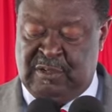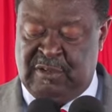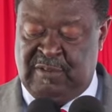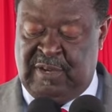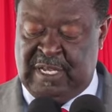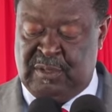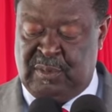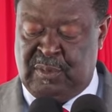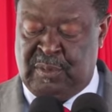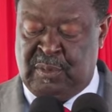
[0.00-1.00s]
to reflect
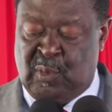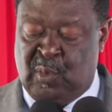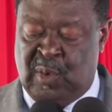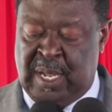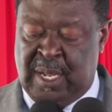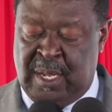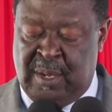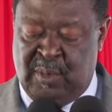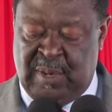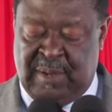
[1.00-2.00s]
on where
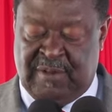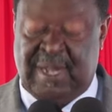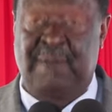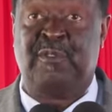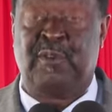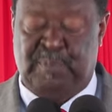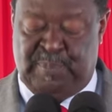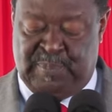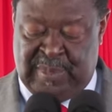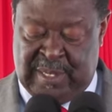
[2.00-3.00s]
we have come from,
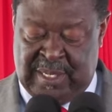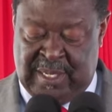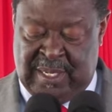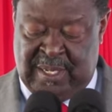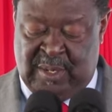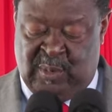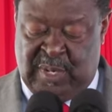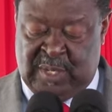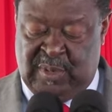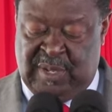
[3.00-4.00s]

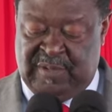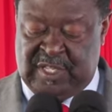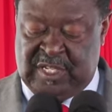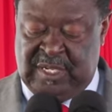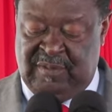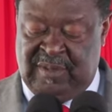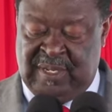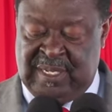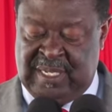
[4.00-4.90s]
what we have achieved,